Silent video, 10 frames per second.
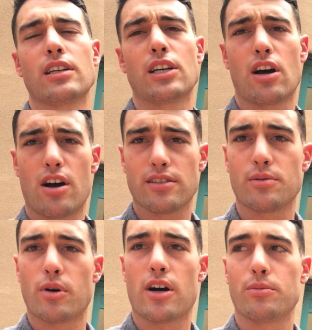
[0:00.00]
an
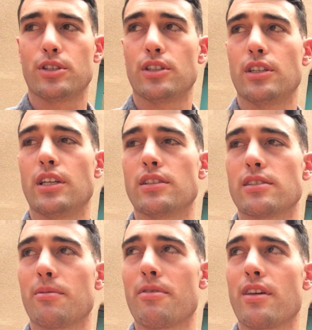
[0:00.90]
awesome option. It's
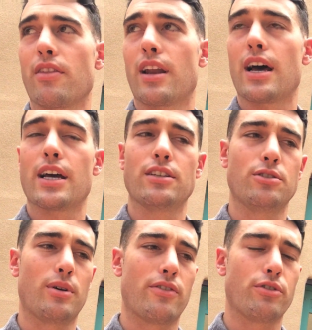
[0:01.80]
something that I
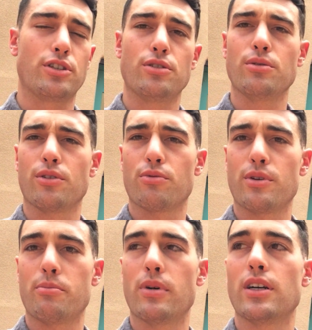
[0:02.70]
do every 2 to
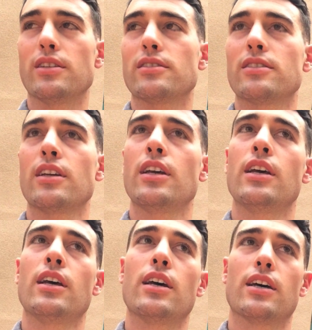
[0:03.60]
3 months
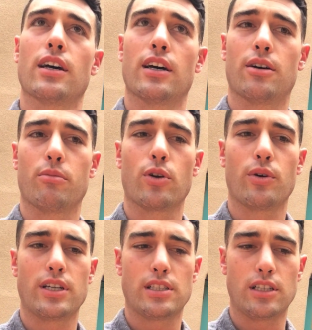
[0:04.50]

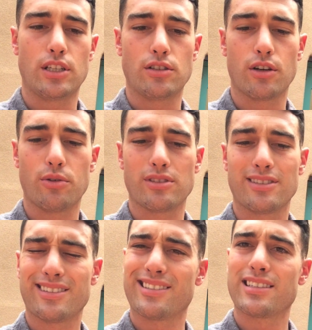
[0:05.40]
going into
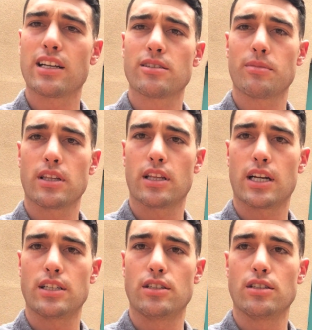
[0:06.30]
ketosis. It's not something that
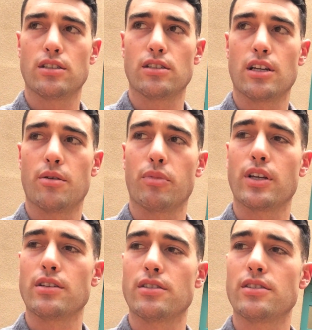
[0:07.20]
I am
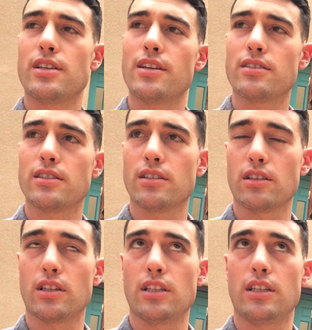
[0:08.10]

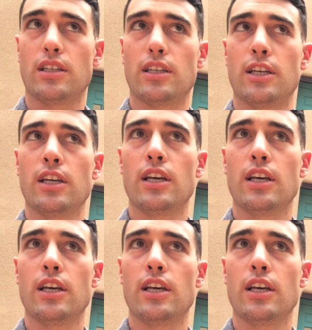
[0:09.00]
consistently